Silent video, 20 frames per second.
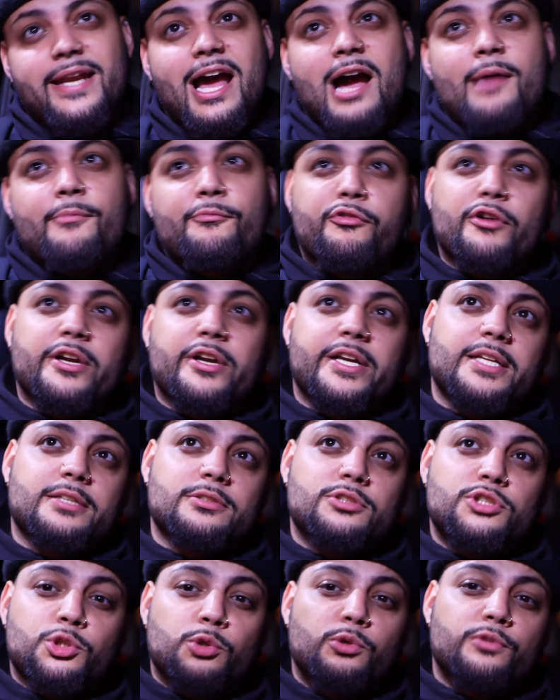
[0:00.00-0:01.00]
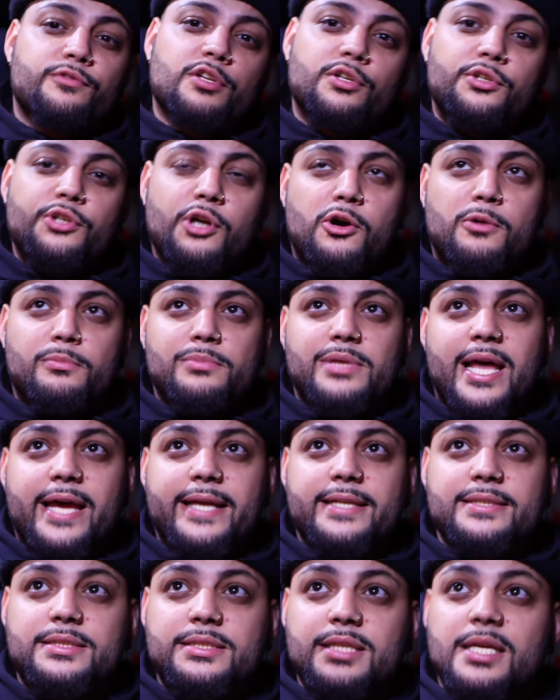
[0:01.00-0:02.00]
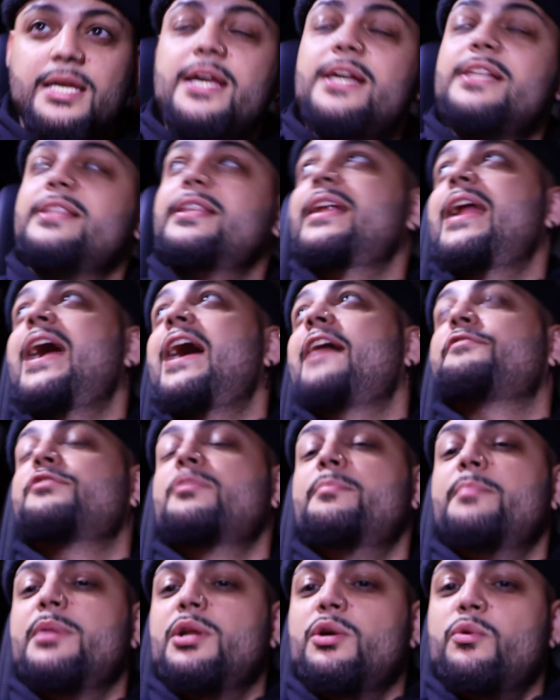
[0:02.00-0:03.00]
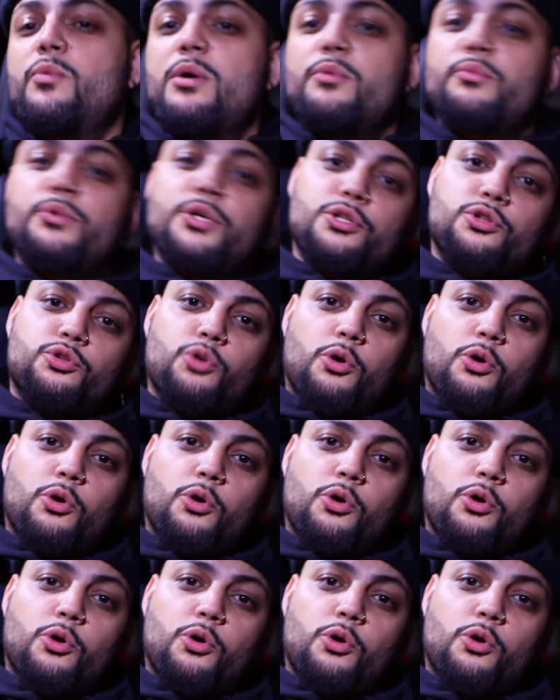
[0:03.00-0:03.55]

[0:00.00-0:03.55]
I'm running 2 of the dome lights, then I have the middle one when the door